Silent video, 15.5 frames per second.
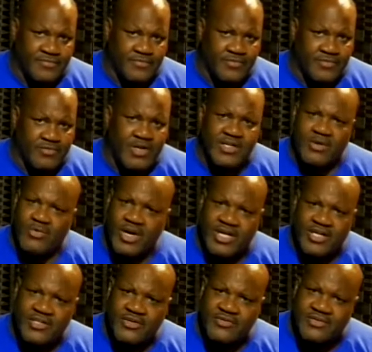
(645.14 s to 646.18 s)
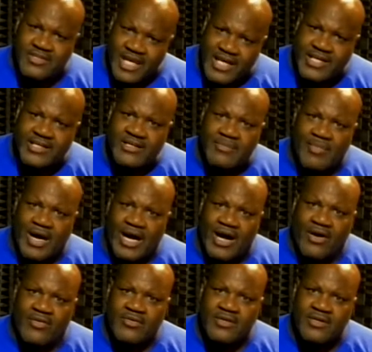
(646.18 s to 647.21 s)
What in the world are you thinking
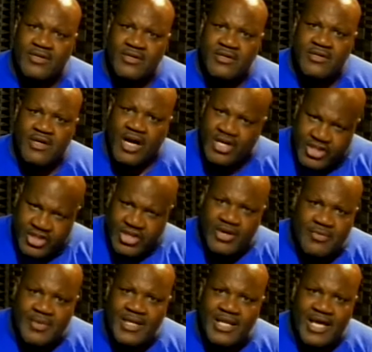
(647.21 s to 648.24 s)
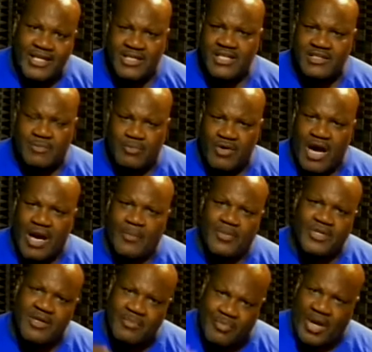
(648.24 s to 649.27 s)
about? Accumulate this
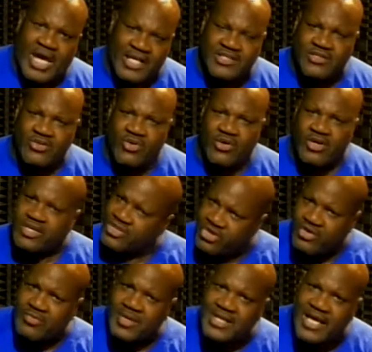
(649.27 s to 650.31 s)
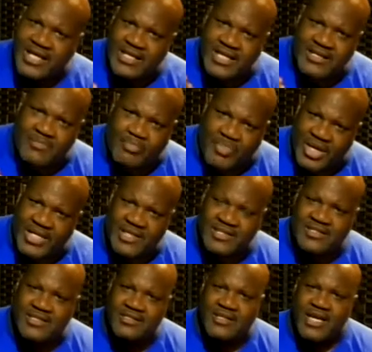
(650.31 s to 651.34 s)
property and pass it on. Accumulate these
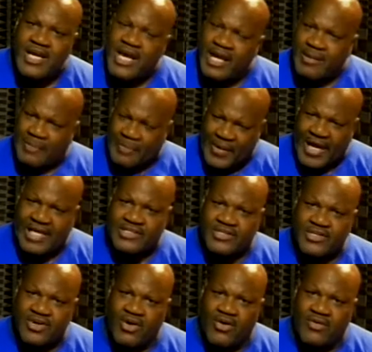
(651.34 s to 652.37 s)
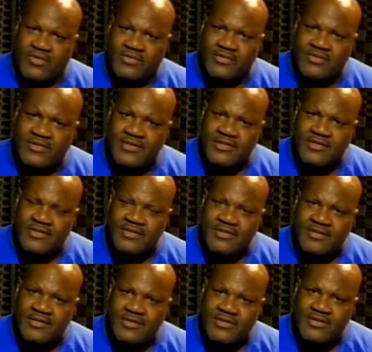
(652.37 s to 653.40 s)
businesses and pass it on.
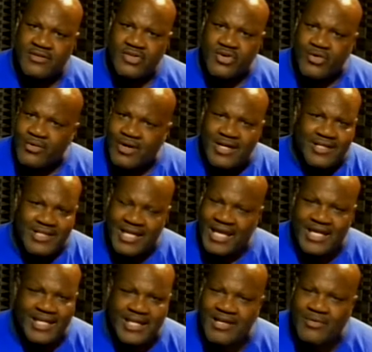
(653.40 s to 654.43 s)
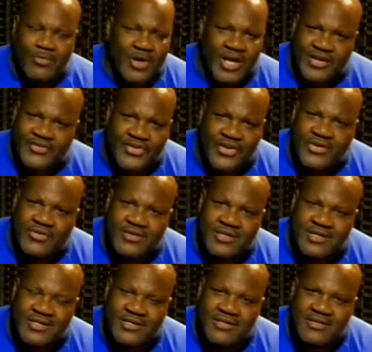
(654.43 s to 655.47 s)
You aren't taking it with you.
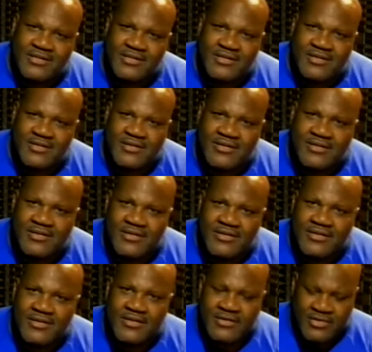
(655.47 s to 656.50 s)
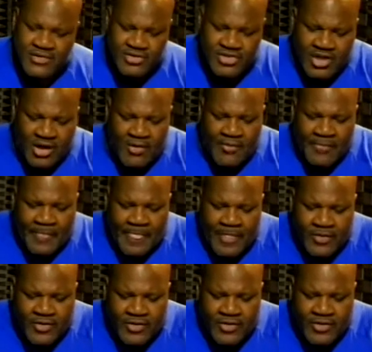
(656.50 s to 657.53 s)
So
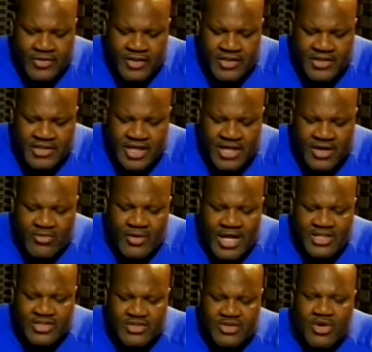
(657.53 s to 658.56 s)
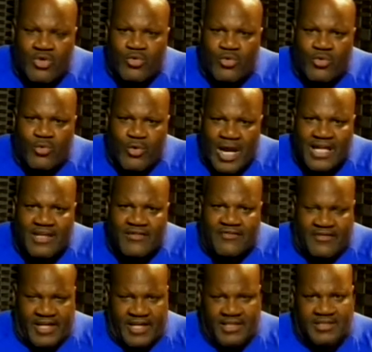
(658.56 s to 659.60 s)
the generational
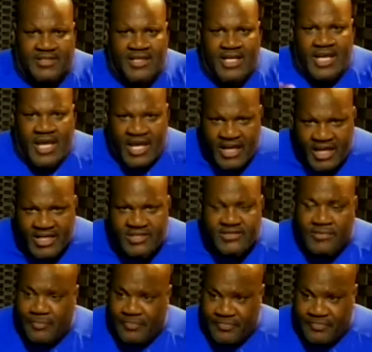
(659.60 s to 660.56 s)
relevance is